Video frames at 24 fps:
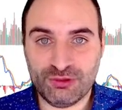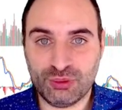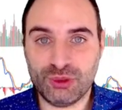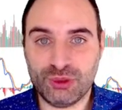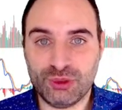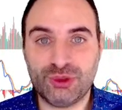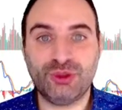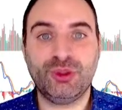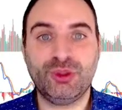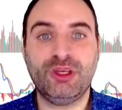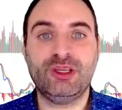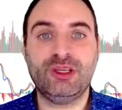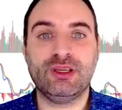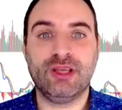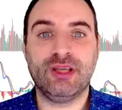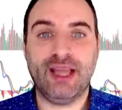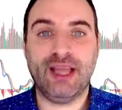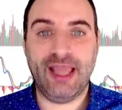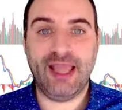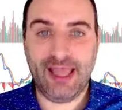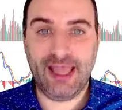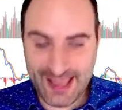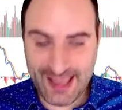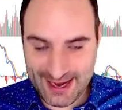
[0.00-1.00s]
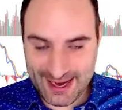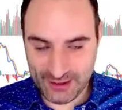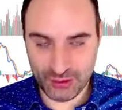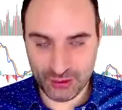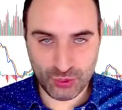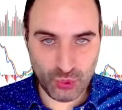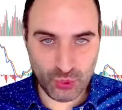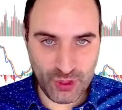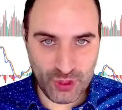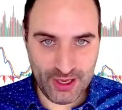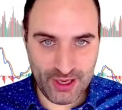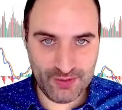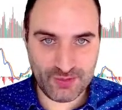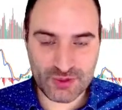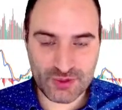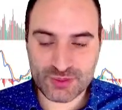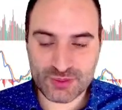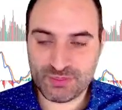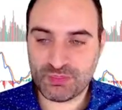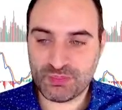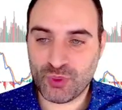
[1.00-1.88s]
We're doing Elliott Waves.